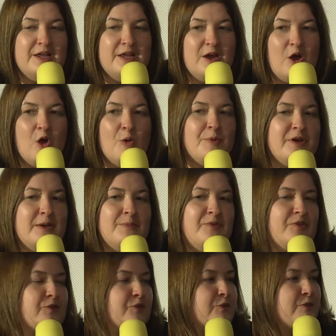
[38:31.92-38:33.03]
open up
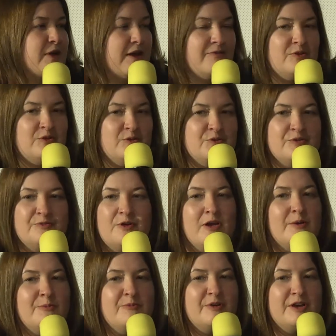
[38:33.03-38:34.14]
these new avenues of
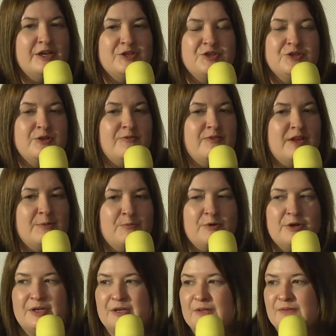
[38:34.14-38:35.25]
collaboration, of
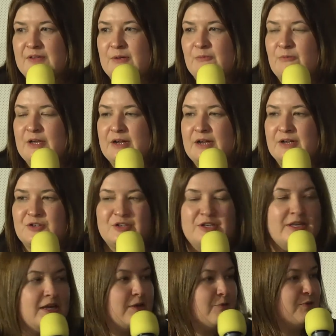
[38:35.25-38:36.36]
networking, that we are
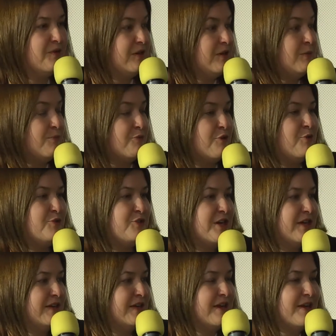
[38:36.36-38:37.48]
actually within a
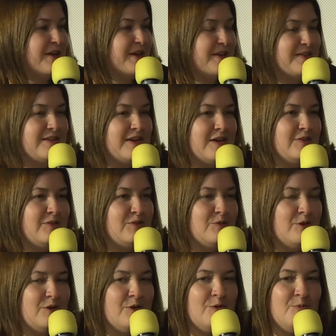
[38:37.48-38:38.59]
project that
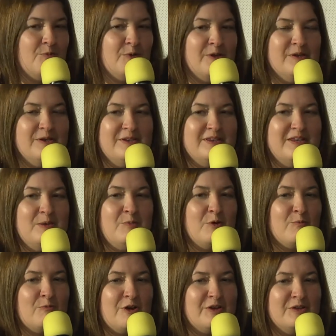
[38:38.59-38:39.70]
will keep
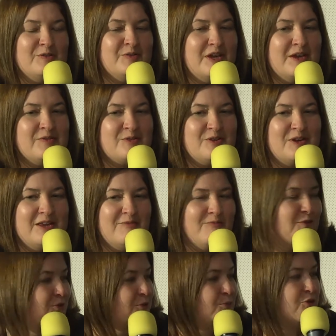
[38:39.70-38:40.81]
on working together even
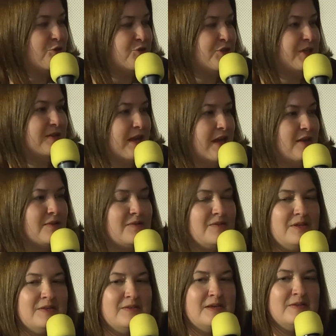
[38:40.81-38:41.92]
if the project ends,
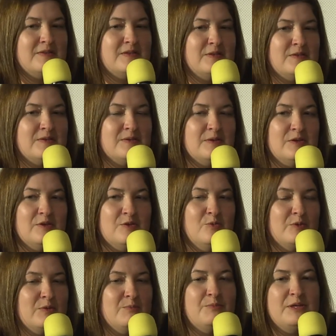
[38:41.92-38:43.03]
and that these
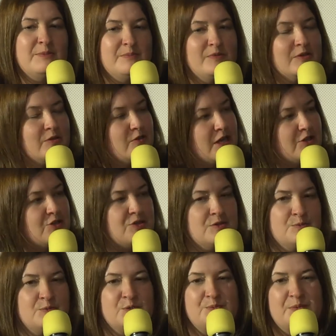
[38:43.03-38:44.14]
the
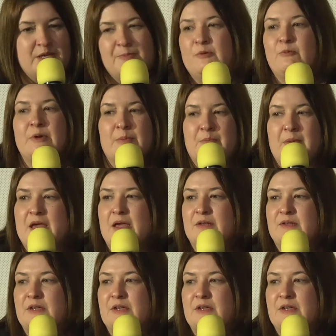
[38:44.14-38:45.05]
connections with people we made